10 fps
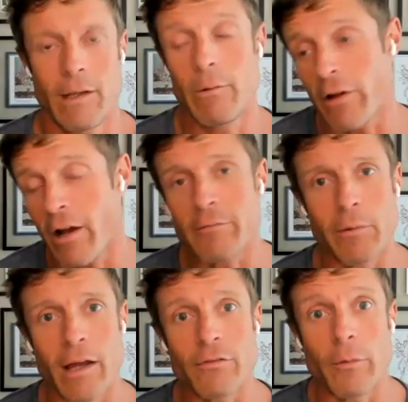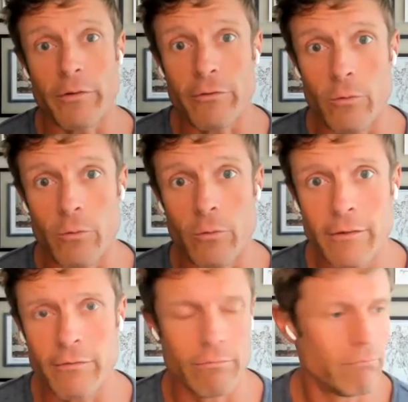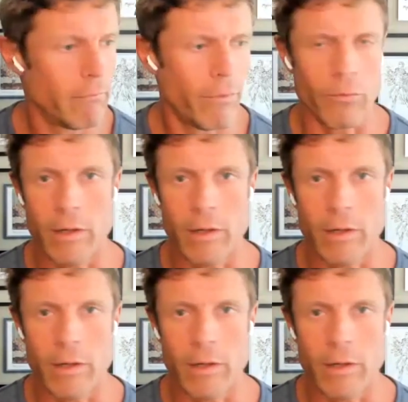And I was hospitalized for almost 2 weeks,